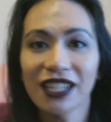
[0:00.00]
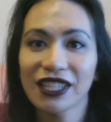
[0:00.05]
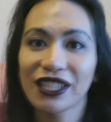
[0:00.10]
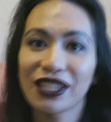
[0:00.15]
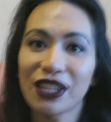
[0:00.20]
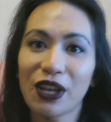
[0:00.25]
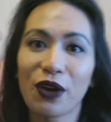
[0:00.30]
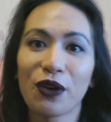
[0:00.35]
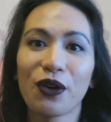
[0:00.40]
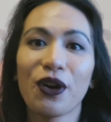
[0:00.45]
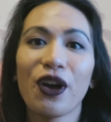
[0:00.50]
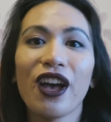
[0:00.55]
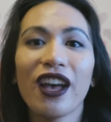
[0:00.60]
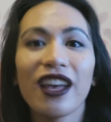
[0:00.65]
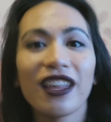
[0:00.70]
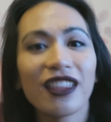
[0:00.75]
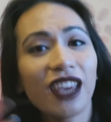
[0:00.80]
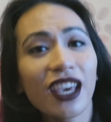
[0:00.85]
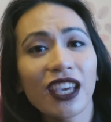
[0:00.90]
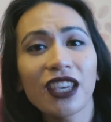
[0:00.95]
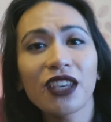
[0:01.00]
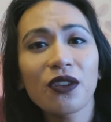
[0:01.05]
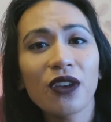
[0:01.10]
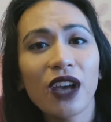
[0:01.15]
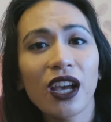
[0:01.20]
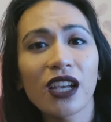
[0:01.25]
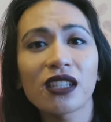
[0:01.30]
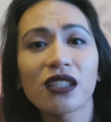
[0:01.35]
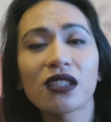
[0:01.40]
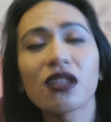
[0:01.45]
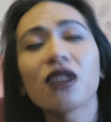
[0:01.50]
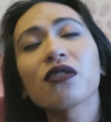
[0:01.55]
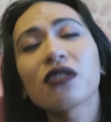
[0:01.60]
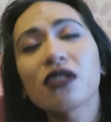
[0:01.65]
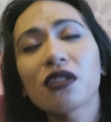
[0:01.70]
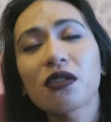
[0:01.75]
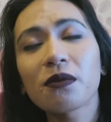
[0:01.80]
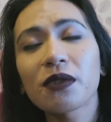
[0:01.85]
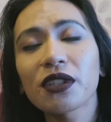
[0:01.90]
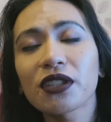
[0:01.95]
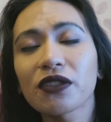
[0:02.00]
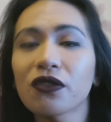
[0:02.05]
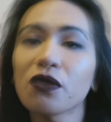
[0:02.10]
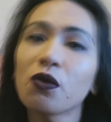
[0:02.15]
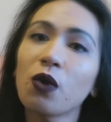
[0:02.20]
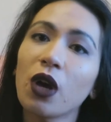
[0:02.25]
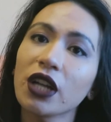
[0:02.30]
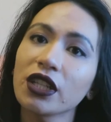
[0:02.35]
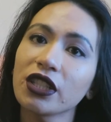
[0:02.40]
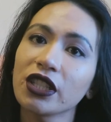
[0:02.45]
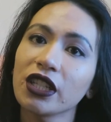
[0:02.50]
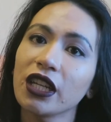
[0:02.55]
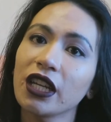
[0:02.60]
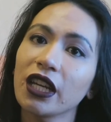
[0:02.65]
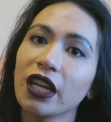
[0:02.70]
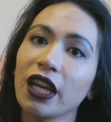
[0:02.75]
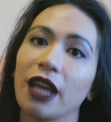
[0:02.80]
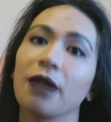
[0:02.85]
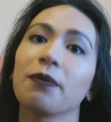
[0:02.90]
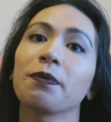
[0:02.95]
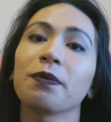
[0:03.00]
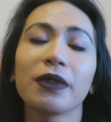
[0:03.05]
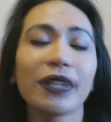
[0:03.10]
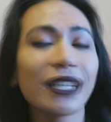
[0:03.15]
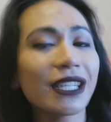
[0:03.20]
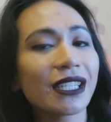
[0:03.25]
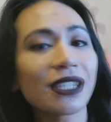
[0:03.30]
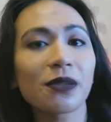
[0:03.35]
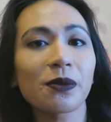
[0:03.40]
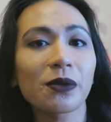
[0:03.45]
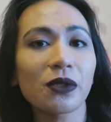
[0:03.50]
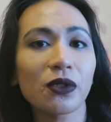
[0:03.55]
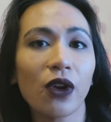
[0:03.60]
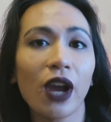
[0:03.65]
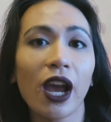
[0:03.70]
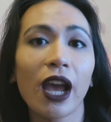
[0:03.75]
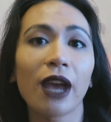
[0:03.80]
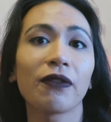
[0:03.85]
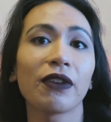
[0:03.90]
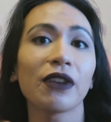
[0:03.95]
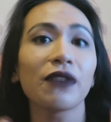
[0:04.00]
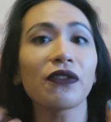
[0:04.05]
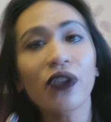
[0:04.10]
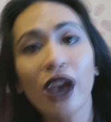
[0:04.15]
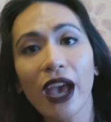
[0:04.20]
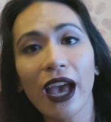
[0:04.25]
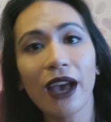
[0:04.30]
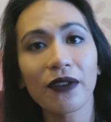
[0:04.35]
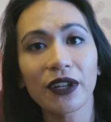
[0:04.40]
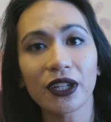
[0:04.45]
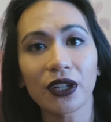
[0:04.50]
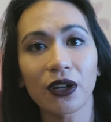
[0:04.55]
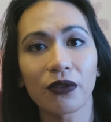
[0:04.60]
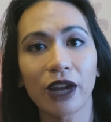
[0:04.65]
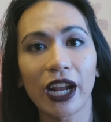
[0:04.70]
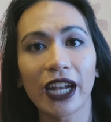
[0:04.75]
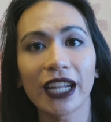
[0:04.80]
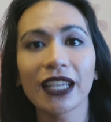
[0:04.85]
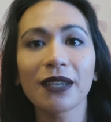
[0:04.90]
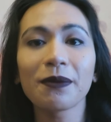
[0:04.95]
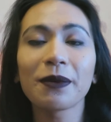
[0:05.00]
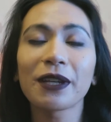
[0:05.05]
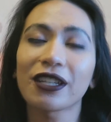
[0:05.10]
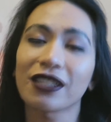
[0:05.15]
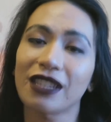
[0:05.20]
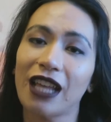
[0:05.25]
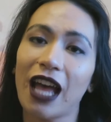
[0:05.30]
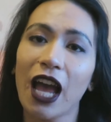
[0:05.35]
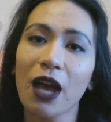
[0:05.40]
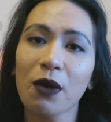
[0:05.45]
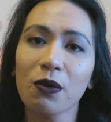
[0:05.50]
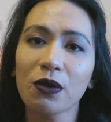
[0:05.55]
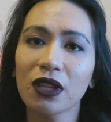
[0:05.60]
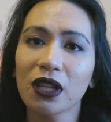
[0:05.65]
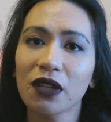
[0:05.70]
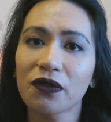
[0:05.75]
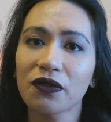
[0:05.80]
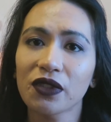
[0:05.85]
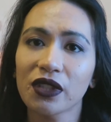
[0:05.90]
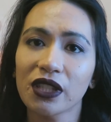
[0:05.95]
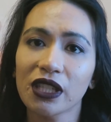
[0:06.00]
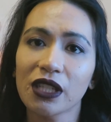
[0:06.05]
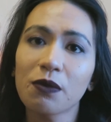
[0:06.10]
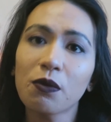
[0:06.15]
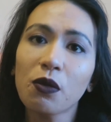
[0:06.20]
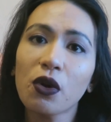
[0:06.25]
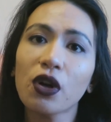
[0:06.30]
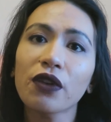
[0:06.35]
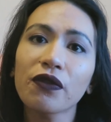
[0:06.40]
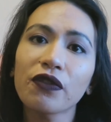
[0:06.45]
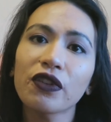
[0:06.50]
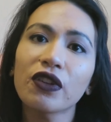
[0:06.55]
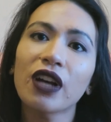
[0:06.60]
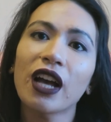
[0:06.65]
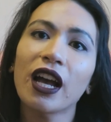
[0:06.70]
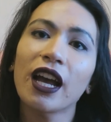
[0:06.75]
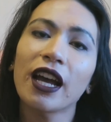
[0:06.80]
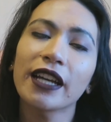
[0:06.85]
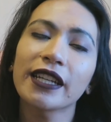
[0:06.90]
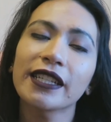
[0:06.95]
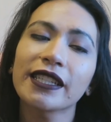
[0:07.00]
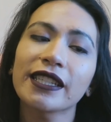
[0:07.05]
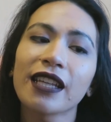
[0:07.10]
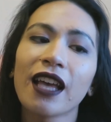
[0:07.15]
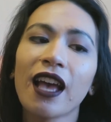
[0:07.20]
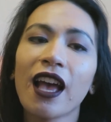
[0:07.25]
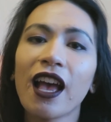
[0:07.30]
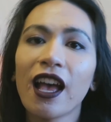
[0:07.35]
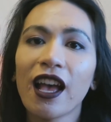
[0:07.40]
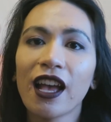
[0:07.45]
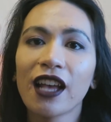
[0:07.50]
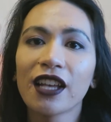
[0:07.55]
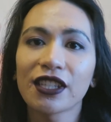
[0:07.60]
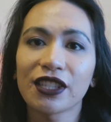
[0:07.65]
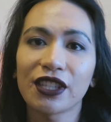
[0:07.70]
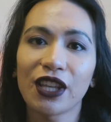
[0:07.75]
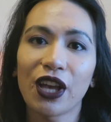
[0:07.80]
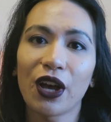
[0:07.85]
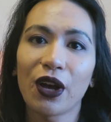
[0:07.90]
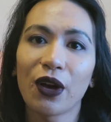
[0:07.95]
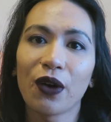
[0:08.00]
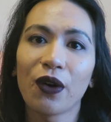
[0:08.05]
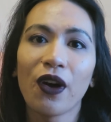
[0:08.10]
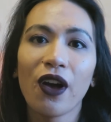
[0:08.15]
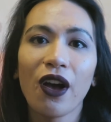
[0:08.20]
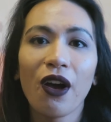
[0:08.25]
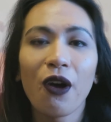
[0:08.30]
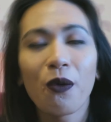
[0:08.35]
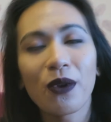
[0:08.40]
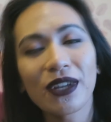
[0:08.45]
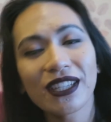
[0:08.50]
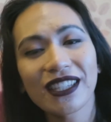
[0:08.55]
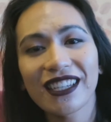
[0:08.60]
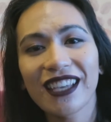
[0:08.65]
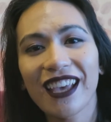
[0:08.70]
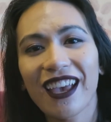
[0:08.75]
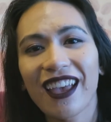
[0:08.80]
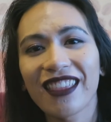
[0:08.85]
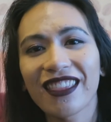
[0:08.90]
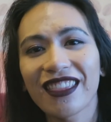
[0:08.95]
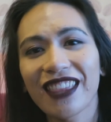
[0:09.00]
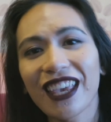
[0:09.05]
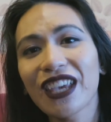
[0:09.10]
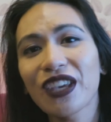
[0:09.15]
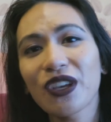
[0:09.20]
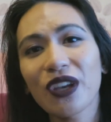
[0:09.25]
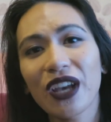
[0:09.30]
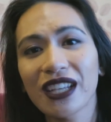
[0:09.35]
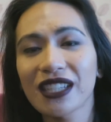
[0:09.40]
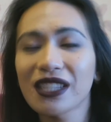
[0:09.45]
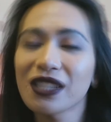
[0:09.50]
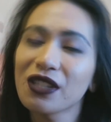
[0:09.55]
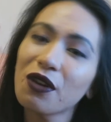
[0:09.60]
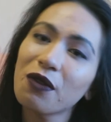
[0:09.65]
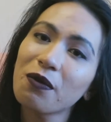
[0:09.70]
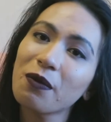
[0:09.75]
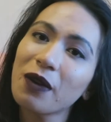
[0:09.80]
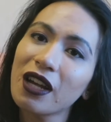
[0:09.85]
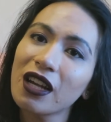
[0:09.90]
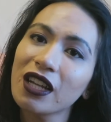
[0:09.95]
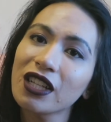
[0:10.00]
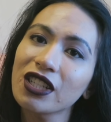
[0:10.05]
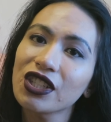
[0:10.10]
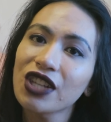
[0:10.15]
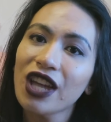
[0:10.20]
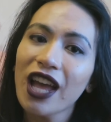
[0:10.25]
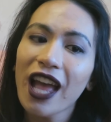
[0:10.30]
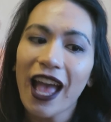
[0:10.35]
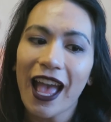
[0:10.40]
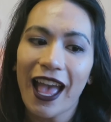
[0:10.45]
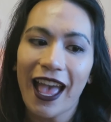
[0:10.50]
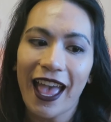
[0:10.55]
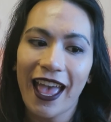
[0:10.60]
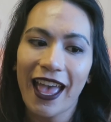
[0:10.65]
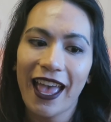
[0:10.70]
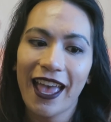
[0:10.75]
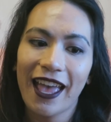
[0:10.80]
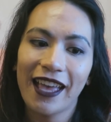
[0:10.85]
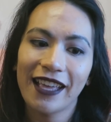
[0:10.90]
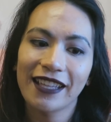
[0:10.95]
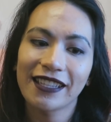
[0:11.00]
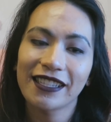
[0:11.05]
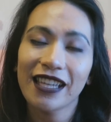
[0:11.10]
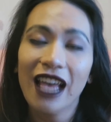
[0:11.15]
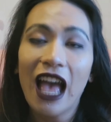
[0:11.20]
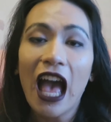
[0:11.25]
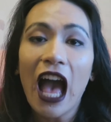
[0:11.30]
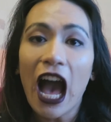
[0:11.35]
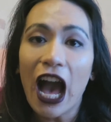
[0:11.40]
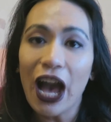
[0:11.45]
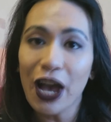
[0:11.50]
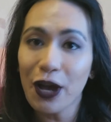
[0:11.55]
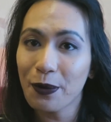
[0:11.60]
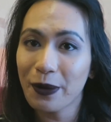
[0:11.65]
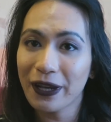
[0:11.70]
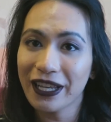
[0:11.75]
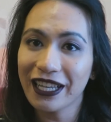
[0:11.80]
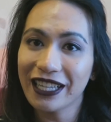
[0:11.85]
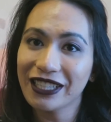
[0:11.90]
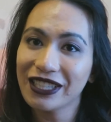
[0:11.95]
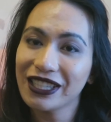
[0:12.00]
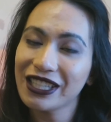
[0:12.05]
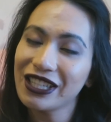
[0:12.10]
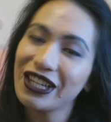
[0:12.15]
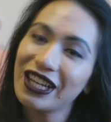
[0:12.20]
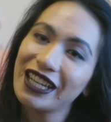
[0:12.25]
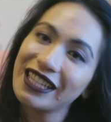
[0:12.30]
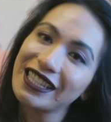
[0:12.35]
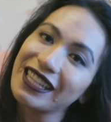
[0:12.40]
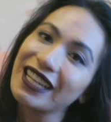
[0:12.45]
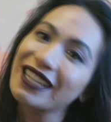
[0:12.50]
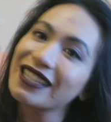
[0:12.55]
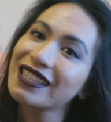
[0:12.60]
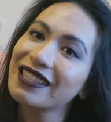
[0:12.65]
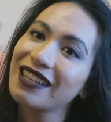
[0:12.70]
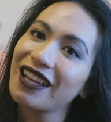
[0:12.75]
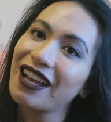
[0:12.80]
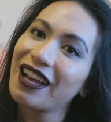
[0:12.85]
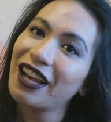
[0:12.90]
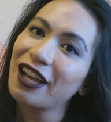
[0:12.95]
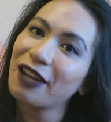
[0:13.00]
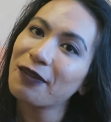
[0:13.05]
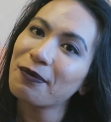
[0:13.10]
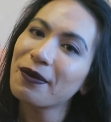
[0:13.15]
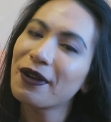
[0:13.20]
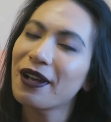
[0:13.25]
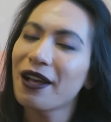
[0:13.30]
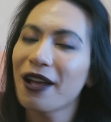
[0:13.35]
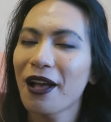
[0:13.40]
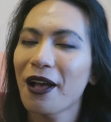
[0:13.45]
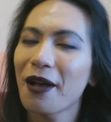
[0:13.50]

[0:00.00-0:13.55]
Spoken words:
So thank you guys so much for watching, and please subscribe if you haven't already because I would love to see more of you guys. So once again, thank you guys so much, and I hope I get to see you guys next time.